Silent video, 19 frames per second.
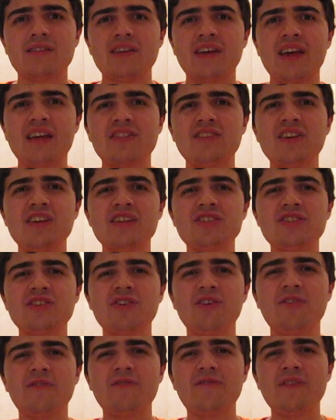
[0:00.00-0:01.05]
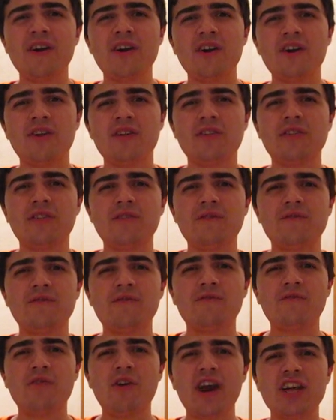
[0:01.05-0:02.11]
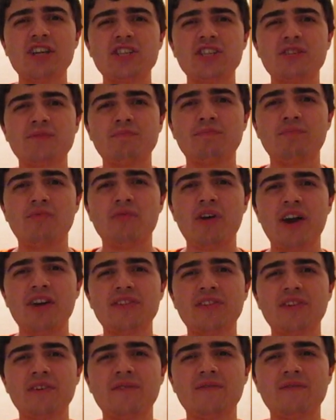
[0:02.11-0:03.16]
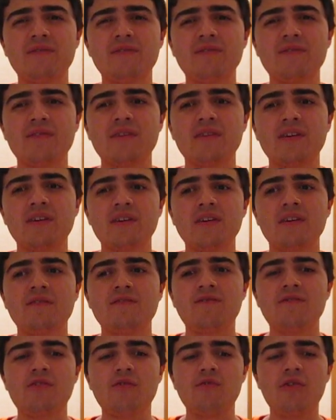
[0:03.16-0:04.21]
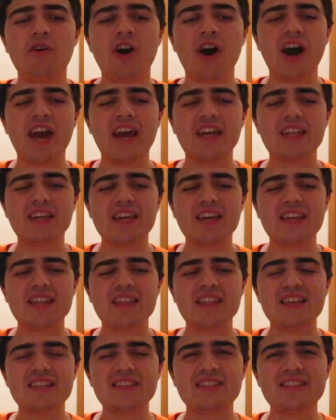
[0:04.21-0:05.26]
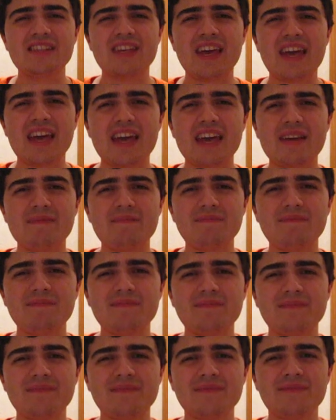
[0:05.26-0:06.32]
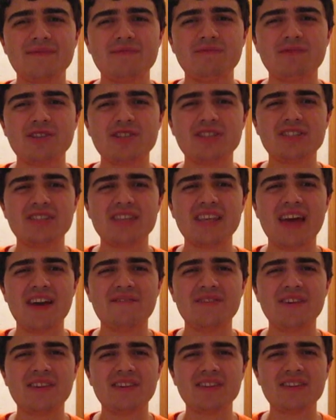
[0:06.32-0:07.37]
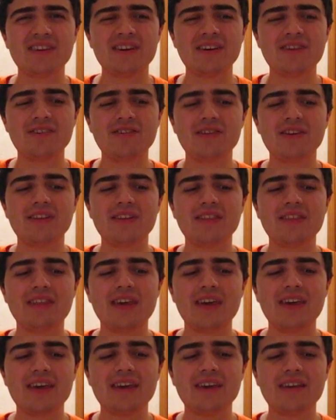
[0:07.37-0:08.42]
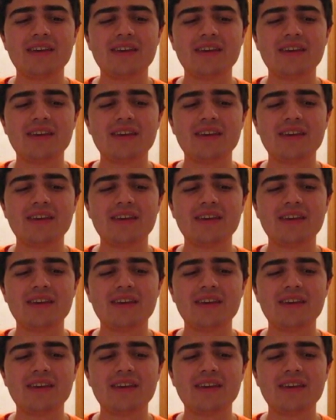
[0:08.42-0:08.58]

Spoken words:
at least you'll feel the fresh breath of variety in this game, which is definitely a good thing.